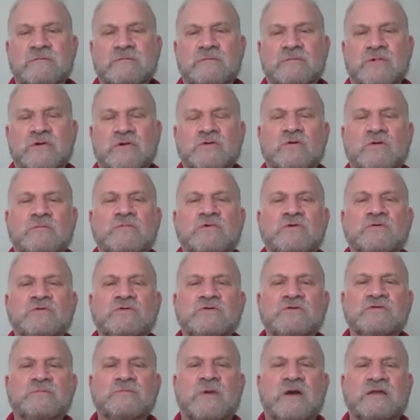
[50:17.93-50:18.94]
But all
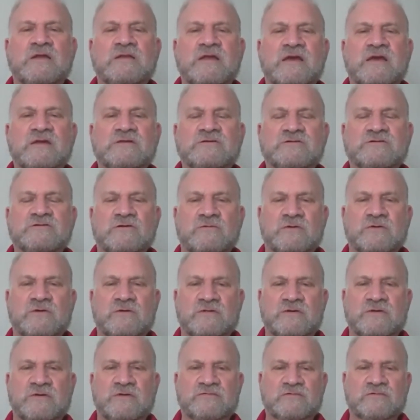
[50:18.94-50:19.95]
Buddhas by nature, we
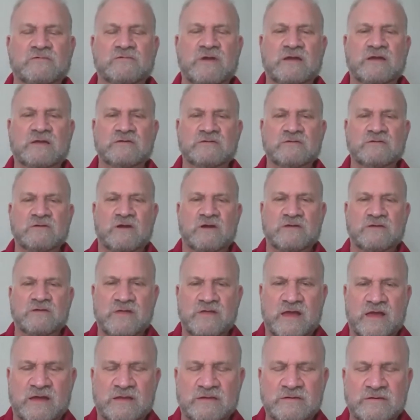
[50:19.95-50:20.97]
only have to recognize
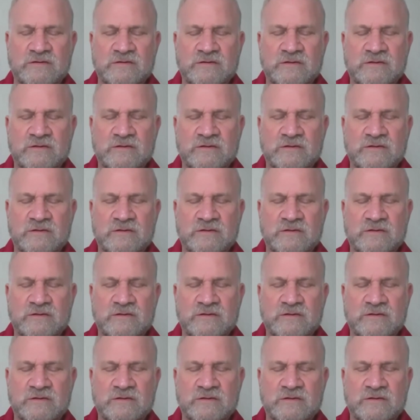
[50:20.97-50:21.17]
that